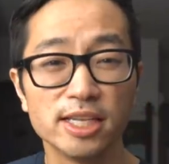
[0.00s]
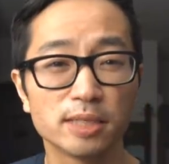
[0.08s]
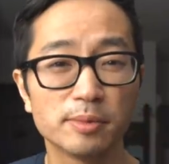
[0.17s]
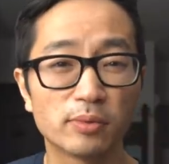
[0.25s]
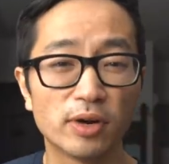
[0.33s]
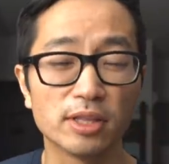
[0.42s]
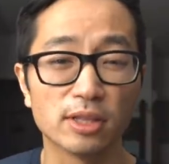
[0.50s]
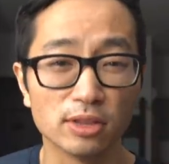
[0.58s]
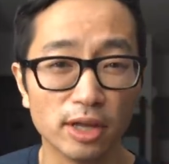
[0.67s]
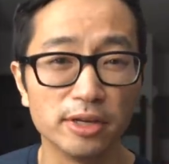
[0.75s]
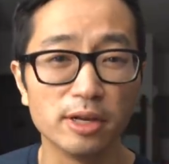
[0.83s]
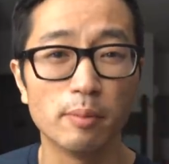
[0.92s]
He's going to be running the
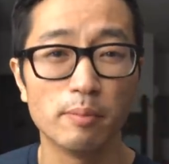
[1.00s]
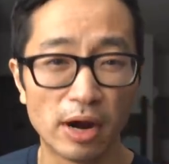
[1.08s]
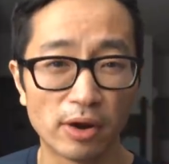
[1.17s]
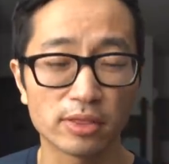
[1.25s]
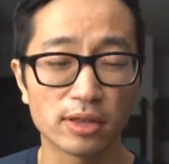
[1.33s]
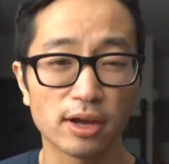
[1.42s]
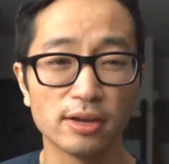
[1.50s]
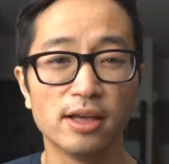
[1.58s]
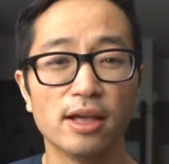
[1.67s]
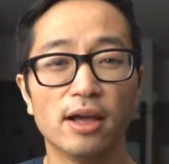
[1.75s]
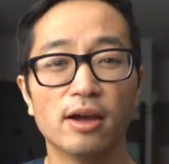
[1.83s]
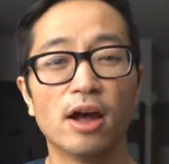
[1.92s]
London Marathon,
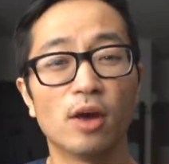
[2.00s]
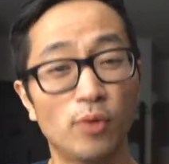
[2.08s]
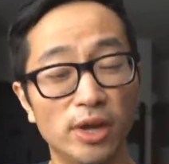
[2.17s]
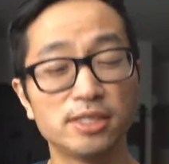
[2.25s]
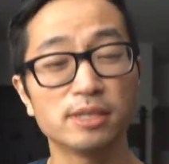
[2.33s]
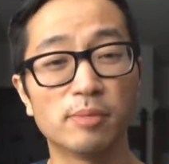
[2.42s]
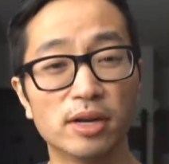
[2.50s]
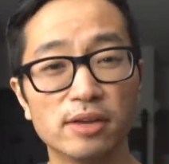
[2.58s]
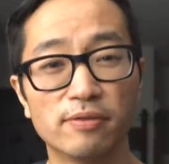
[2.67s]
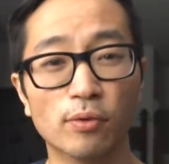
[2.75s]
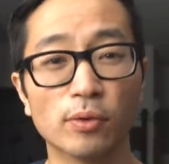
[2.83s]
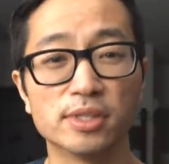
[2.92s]
raising
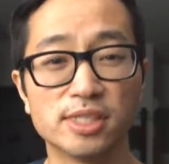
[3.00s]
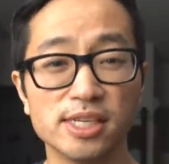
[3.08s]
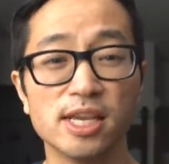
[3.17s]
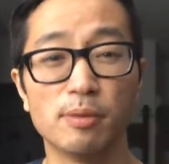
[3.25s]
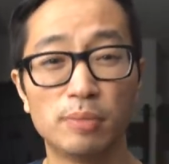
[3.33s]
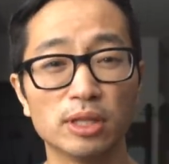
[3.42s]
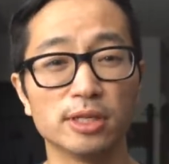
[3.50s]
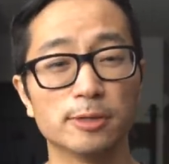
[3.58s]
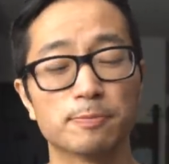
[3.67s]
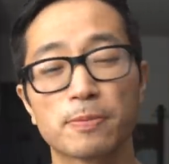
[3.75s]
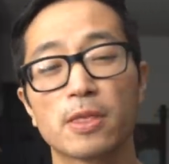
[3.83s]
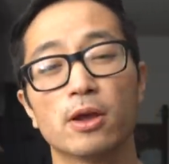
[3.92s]
money for See
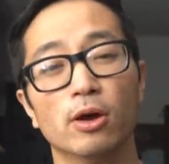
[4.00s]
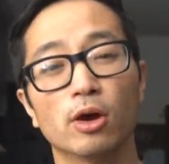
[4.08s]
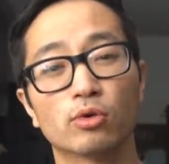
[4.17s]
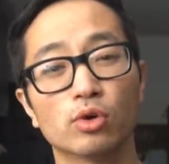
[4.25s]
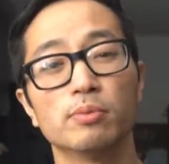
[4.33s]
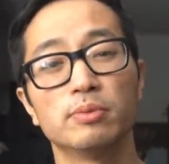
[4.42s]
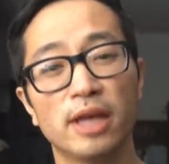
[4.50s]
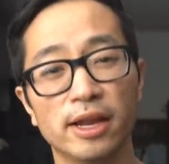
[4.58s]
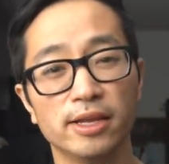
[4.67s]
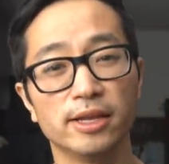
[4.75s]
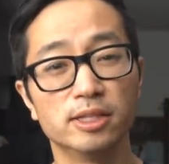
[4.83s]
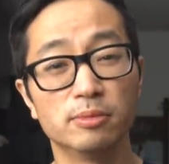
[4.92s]
Ability, a group
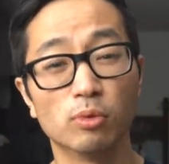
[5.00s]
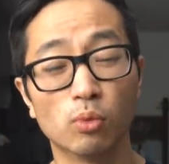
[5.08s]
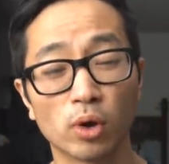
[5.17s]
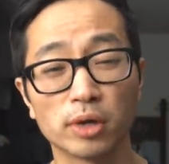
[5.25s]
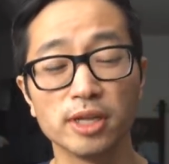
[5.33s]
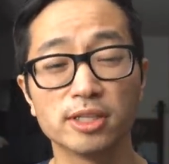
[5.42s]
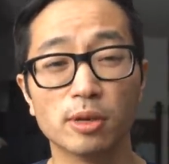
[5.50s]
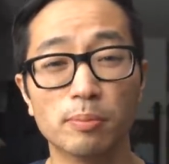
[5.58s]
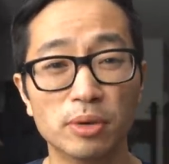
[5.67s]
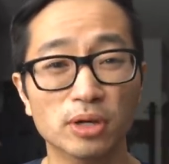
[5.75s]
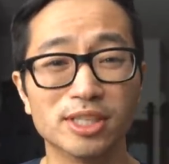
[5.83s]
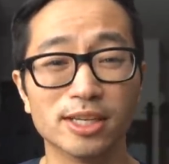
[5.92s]
that is working to
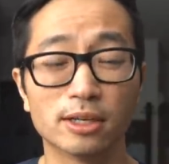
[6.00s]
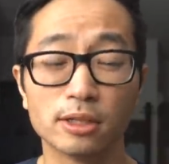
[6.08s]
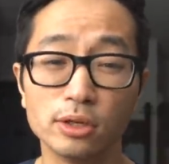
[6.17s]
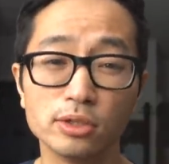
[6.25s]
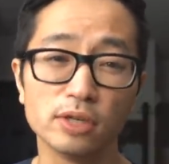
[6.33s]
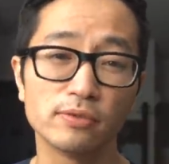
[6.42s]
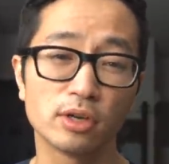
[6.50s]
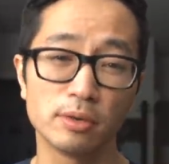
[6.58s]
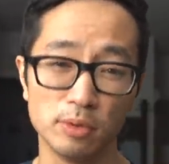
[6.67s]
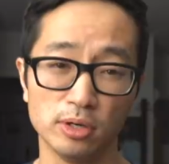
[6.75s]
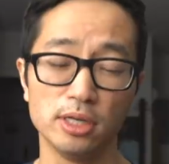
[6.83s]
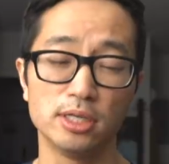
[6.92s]
build inclusive
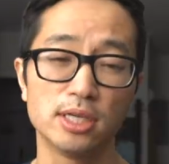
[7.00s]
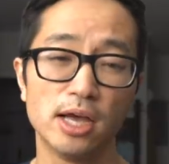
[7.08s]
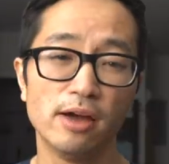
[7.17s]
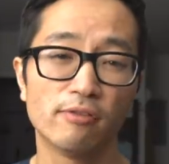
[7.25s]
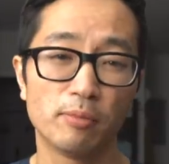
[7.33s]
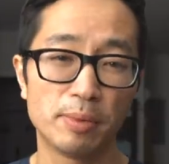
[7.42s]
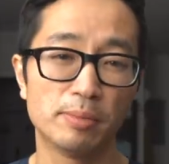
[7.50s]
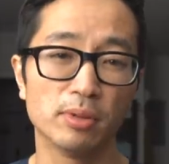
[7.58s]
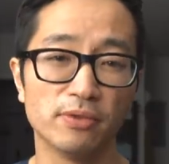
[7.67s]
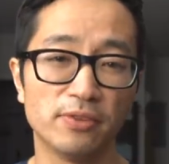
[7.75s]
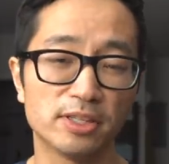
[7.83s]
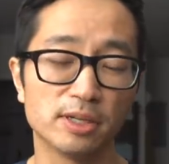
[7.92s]
communities for
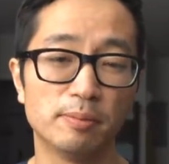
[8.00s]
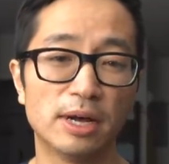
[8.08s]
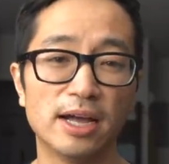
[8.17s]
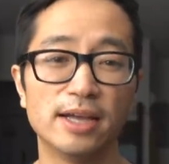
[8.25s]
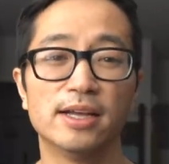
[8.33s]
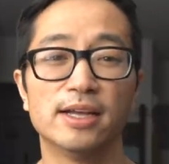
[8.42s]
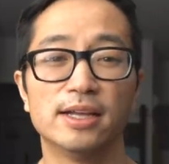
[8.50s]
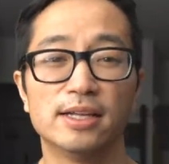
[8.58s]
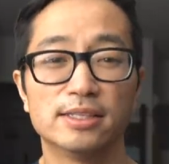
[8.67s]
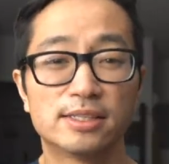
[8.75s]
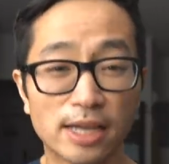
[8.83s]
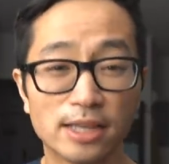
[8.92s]
people affected by
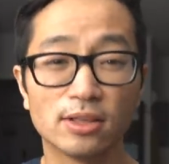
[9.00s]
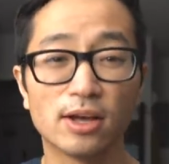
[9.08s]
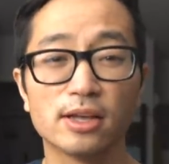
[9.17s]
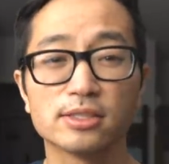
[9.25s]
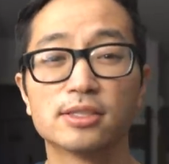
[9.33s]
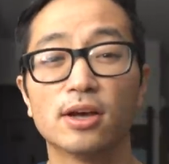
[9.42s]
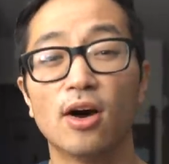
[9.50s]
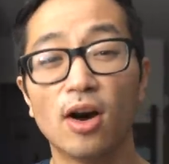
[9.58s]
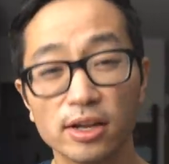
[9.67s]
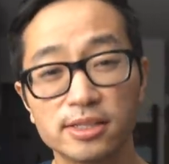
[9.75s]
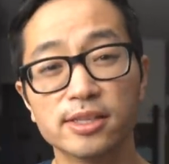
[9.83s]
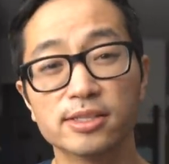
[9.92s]
sight loss,
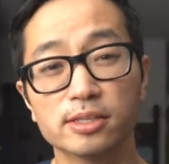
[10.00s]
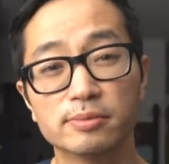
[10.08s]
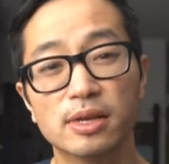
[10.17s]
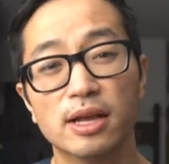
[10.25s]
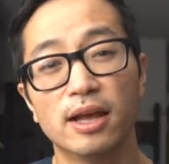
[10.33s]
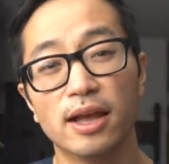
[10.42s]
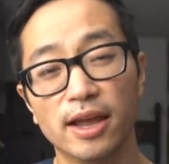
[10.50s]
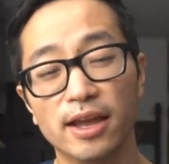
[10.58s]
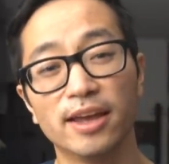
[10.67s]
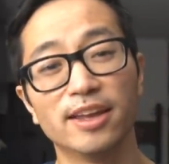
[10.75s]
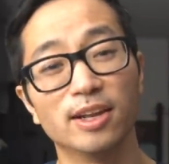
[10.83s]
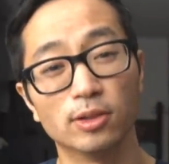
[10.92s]
autism,
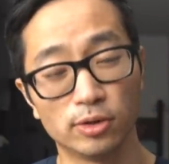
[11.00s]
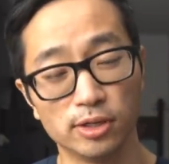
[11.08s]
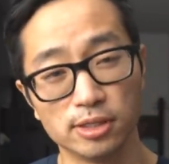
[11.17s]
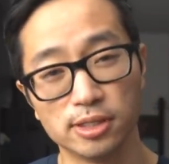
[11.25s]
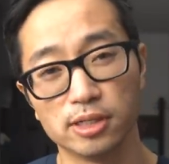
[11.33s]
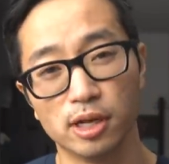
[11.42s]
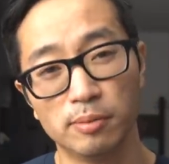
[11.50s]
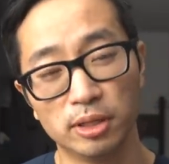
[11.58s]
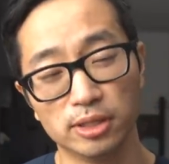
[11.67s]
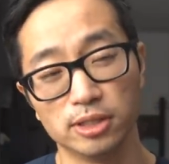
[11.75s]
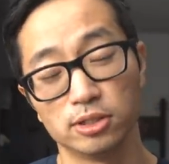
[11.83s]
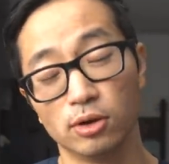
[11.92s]
and learning
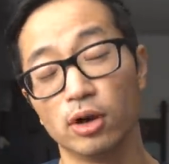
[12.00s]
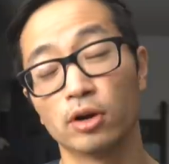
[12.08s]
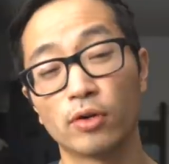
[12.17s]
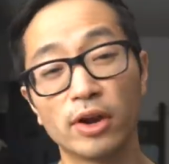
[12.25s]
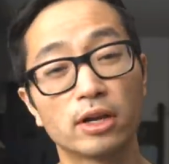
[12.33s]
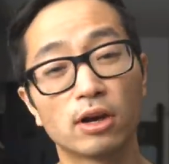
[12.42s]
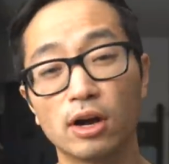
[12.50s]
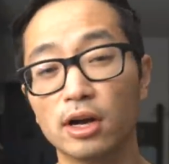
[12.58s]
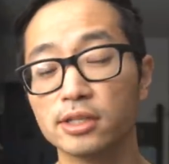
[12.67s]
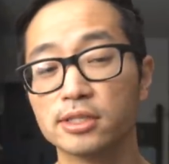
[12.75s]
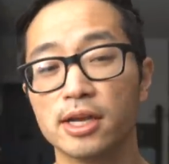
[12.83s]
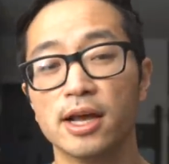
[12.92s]
disabilities. So a great
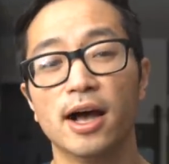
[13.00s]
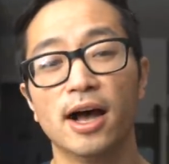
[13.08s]
cause.